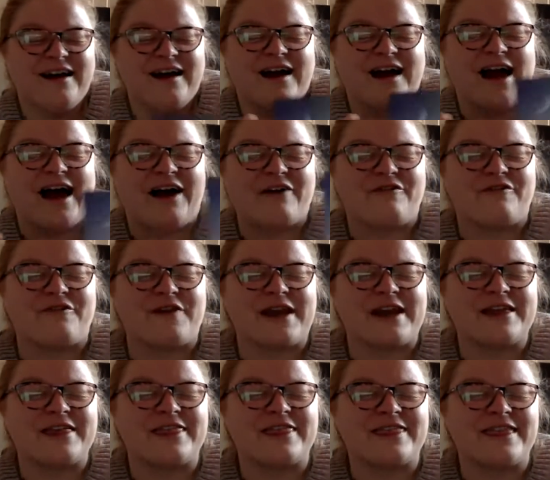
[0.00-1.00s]
Have
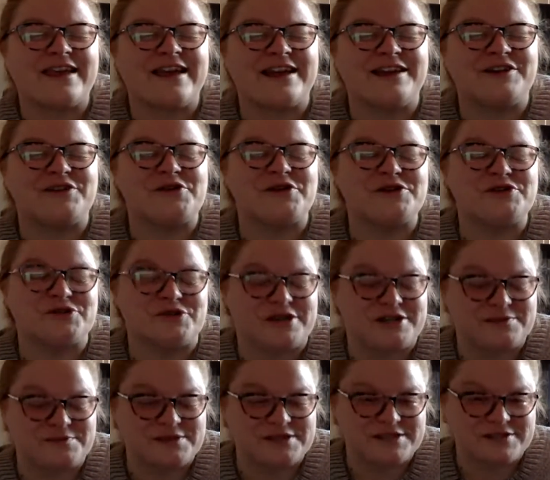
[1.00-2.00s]
faith in your
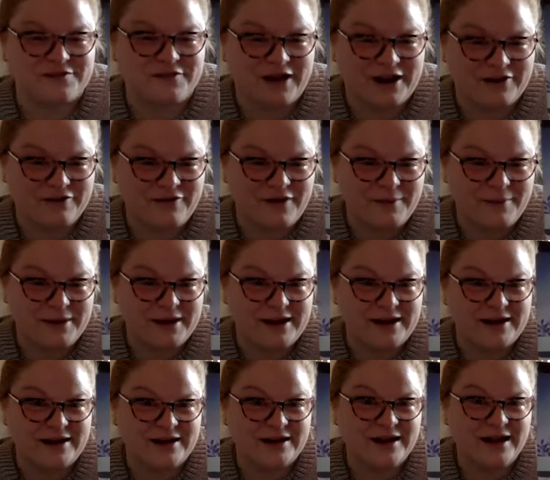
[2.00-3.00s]
dreams, Divine
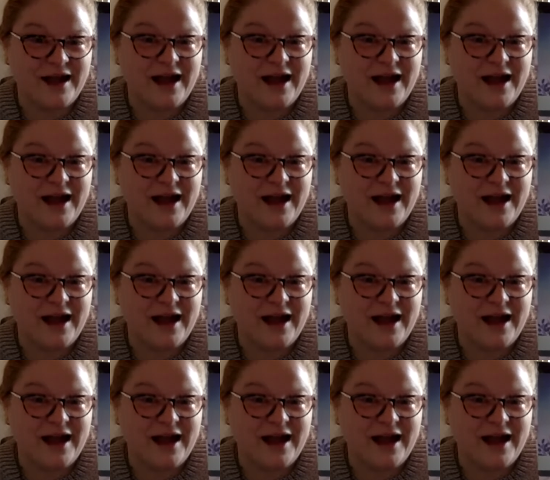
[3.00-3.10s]
Feminine.